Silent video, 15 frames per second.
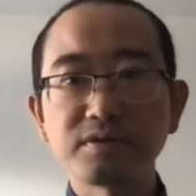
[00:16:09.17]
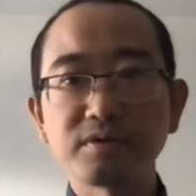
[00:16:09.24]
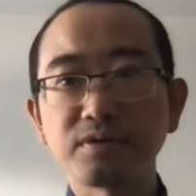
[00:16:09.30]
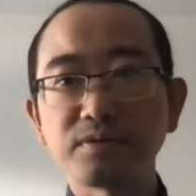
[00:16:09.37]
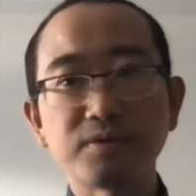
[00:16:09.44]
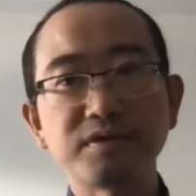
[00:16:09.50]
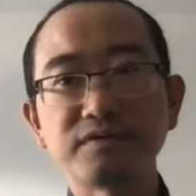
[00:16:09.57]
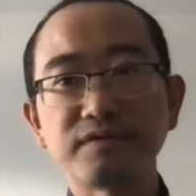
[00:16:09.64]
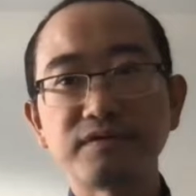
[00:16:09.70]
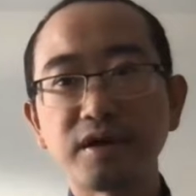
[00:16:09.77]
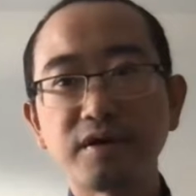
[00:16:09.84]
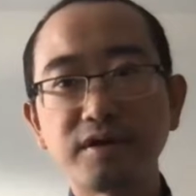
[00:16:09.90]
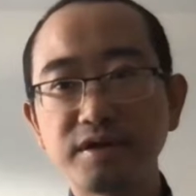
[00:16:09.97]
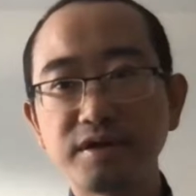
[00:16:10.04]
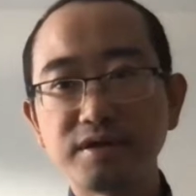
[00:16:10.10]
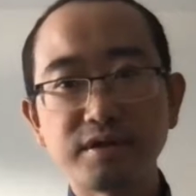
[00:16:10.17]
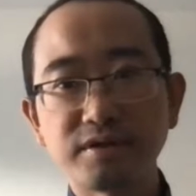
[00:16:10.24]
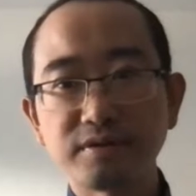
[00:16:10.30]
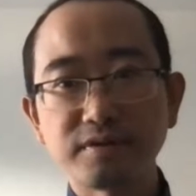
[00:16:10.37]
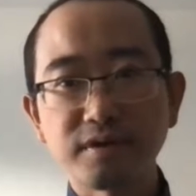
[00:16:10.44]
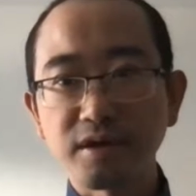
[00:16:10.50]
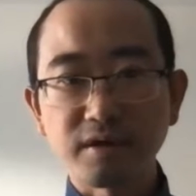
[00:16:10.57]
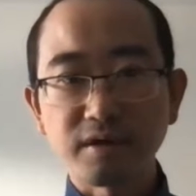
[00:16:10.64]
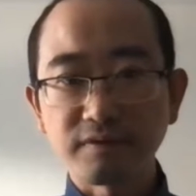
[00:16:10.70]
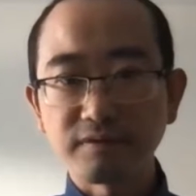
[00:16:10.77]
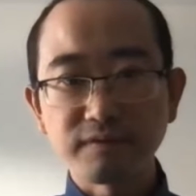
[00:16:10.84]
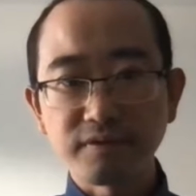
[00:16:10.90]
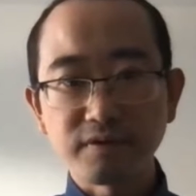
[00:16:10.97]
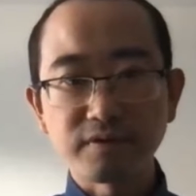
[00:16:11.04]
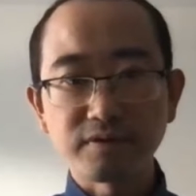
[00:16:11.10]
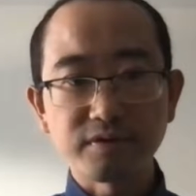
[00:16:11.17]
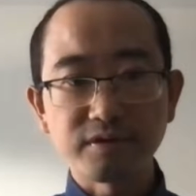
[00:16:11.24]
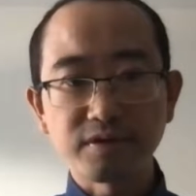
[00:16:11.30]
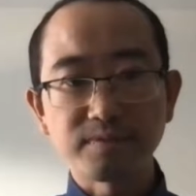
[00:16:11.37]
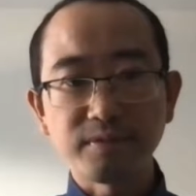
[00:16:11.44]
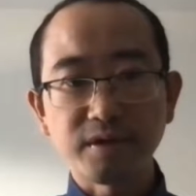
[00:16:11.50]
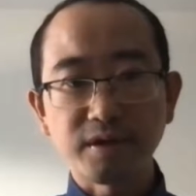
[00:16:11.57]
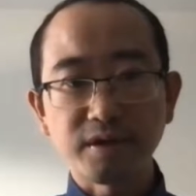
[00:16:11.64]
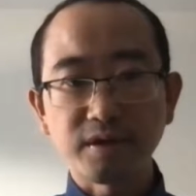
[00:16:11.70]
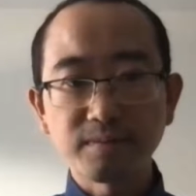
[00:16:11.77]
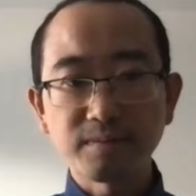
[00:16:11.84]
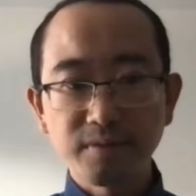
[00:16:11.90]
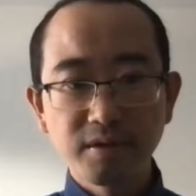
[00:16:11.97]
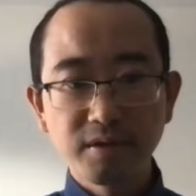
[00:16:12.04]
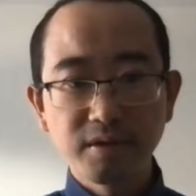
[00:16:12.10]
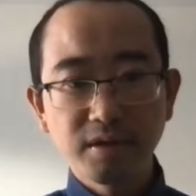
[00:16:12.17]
so it was very easy to kind of just pick it up.